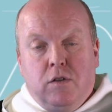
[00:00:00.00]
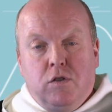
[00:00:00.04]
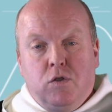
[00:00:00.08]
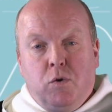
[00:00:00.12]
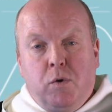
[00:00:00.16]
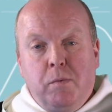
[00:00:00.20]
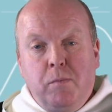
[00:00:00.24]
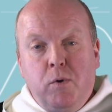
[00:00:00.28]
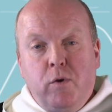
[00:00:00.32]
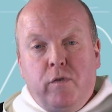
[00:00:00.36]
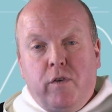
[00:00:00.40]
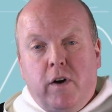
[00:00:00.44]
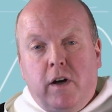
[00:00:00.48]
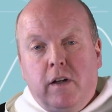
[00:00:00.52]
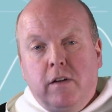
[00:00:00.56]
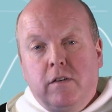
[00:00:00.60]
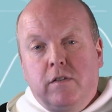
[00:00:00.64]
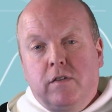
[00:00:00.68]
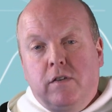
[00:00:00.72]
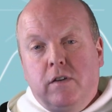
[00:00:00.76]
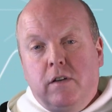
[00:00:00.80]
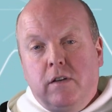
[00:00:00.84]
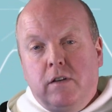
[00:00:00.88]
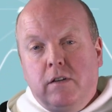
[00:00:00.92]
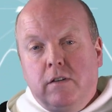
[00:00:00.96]
So we move on
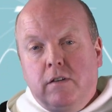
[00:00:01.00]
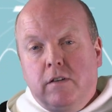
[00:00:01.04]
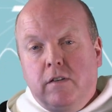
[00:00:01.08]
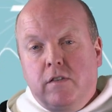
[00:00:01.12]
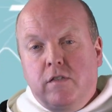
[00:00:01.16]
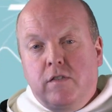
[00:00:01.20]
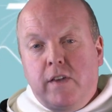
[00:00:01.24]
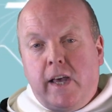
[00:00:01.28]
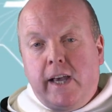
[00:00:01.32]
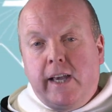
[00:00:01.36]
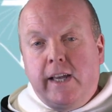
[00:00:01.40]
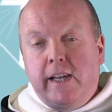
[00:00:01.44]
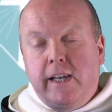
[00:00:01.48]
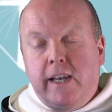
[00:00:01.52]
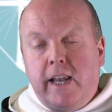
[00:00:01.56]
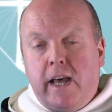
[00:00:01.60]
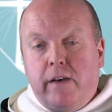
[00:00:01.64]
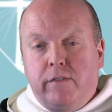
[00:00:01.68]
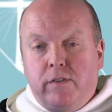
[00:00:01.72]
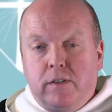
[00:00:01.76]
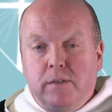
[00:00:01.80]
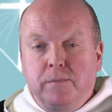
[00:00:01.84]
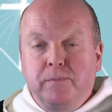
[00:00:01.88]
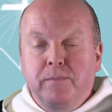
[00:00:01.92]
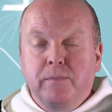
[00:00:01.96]
to the second
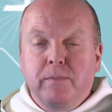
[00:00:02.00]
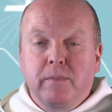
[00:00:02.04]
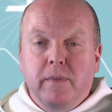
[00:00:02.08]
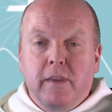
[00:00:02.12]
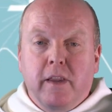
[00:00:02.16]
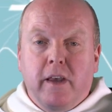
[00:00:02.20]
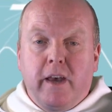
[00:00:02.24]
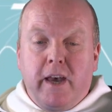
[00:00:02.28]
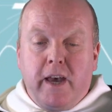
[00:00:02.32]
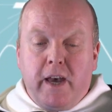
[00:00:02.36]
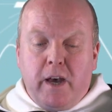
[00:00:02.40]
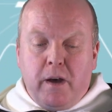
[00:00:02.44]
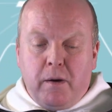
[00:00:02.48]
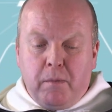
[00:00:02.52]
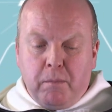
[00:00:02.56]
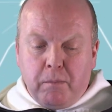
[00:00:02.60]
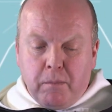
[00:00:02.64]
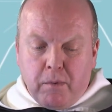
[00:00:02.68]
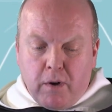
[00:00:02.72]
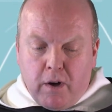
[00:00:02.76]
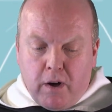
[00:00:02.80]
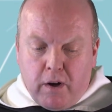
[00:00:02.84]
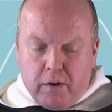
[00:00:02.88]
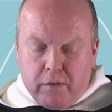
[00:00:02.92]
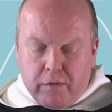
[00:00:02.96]
level
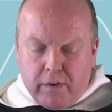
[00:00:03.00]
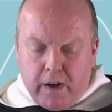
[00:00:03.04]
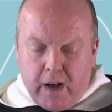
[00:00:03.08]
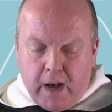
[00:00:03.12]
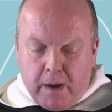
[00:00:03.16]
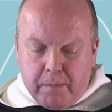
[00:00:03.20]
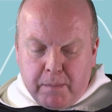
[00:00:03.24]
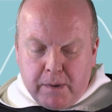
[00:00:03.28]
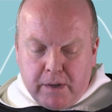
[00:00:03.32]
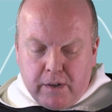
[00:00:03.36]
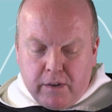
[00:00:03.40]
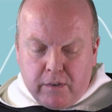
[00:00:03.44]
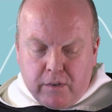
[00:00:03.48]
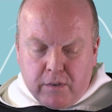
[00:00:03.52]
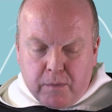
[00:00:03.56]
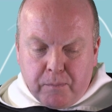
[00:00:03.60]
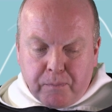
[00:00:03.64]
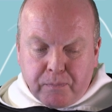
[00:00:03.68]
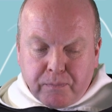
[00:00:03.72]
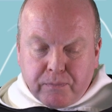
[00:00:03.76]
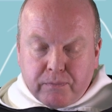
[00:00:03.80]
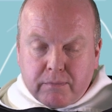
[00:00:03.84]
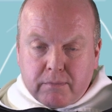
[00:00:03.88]
um, of happiness.